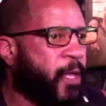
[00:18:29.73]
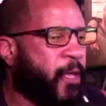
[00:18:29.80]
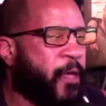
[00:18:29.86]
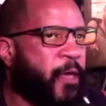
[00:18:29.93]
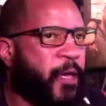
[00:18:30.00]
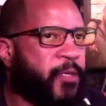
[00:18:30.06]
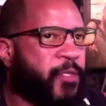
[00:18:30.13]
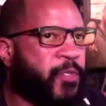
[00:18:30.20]

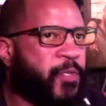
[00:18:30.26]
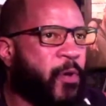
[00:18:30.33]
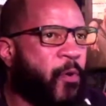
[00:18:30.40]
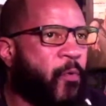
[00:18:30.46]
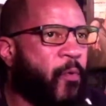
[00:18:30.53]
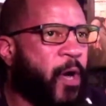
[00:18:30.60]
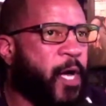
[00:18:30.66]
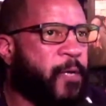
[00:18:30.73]
And
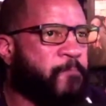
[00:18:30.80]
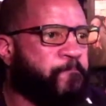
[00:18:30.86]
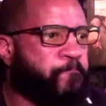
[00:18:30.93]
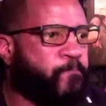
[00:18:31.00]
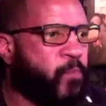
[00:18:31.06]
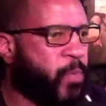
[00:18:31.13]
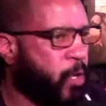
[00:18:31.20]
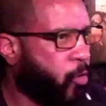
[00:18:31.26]
so
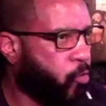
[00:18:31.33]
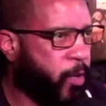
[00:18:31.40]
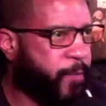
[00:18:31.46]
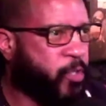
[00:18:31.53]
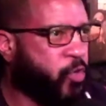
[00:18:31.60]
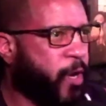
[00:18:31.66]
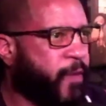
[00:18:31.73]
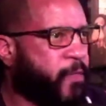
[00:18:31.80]
grip
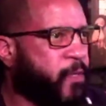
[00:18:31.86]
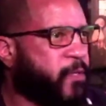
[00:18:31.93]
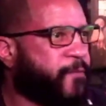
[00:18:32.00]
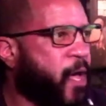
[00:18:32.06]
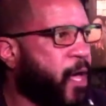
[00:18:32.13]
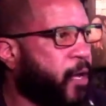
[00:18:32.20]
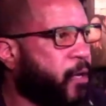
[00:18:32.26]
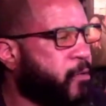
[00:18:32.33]
strength is
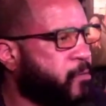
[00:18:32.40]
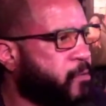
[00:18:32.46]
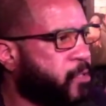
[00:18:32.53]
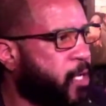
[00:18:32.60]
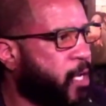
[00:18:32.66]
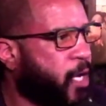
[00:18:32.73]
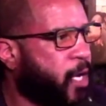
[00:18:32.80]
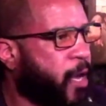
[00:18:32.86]
fine.
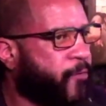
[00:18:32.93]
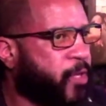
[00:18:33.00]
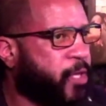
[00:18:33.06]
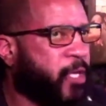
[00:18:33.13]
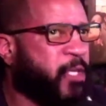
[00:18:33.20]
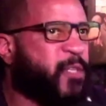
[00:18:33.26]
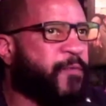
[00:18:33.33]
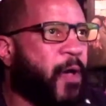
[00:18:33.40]
Everything
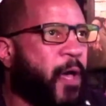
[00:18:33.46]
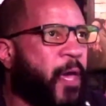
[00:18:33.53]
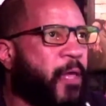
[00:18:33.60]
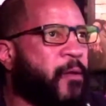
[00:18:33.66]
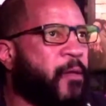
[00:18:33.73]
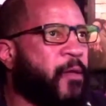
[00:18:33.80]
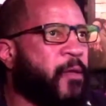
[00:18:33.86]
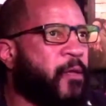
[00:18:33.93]
is fine.
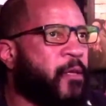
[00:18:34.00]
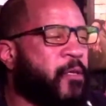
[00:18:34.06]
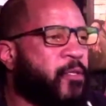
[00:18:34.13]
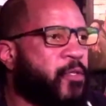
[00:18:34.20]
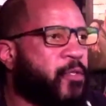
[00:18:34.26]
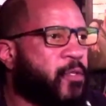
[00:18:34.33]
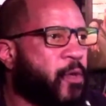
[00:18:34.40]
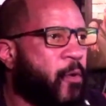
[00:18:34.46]

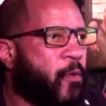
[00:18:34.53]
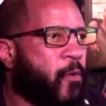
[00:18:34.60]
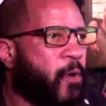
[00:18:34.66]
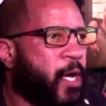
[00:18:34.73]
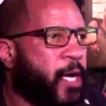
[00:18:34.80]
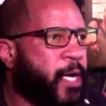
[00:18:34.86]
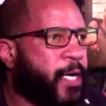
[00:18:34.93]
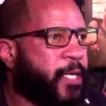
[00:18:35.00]
So
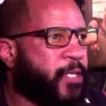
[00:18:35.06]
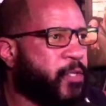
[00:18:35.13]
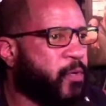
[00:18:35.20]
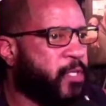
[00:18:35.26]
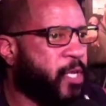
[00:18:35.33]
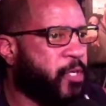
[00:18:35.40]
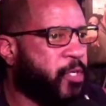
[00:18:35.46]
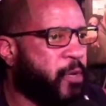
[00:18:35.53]
as soon as I
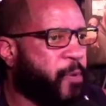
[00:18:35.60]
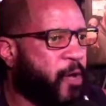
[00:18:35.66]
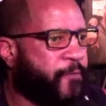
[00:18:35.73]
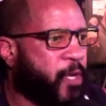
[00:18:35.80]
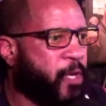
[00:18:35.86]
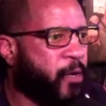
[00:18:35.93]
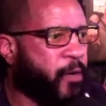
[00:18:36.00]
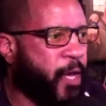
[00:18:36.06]
jump off of
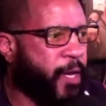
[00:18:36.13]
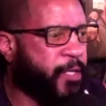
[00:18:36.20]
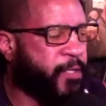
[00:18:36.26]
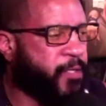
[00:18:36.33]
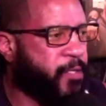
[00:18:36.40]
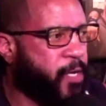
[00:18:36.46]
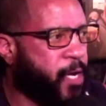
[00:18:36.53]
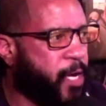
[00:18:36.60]
here, guys,
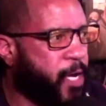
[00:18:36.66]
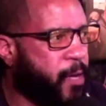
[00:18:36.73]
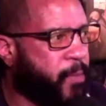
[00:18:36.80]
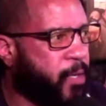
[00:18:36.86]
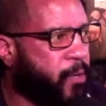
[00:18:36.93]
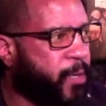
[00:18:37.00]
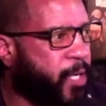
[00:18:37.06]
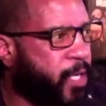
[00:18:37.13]
I'm going to
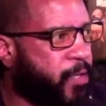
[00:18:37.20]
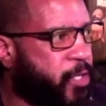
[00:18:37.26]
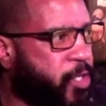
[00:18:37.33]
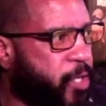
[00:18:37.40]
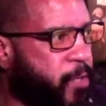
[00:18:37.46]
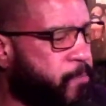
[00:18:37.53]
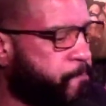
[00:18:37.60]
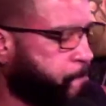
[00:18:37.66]
be in the
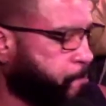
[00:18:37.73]
gym.